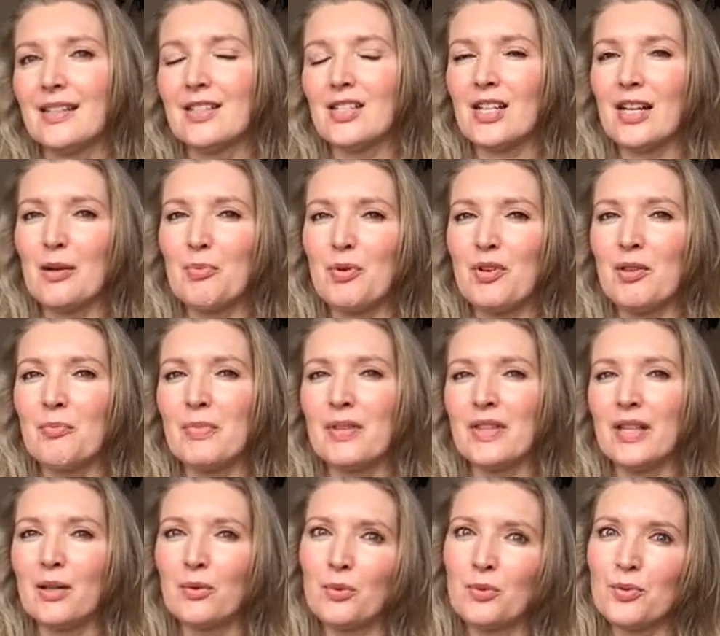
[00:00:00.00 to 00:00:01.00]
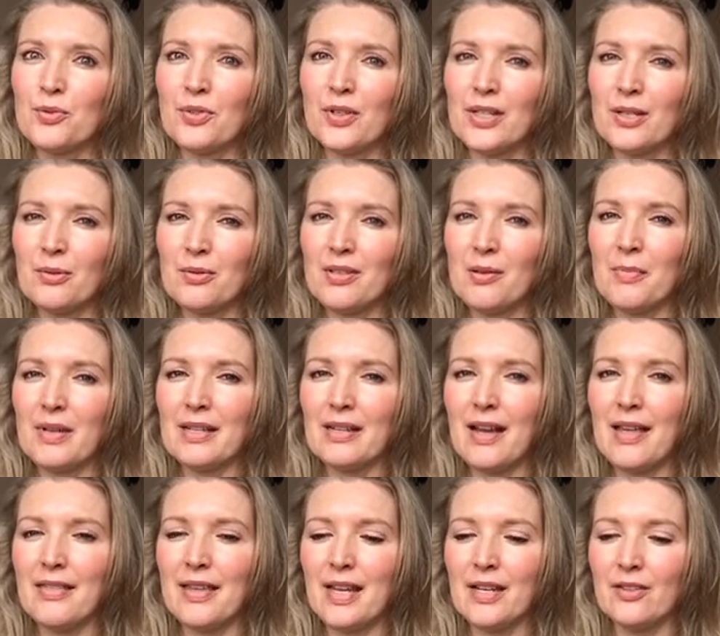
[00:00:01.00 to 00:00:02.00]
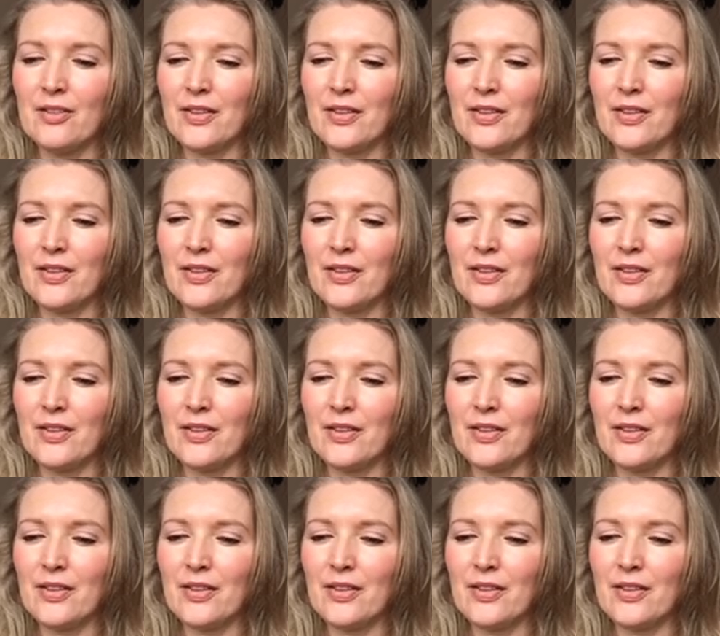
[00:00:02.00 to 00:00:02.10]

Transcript: Shall I put them in the laundry or something like that?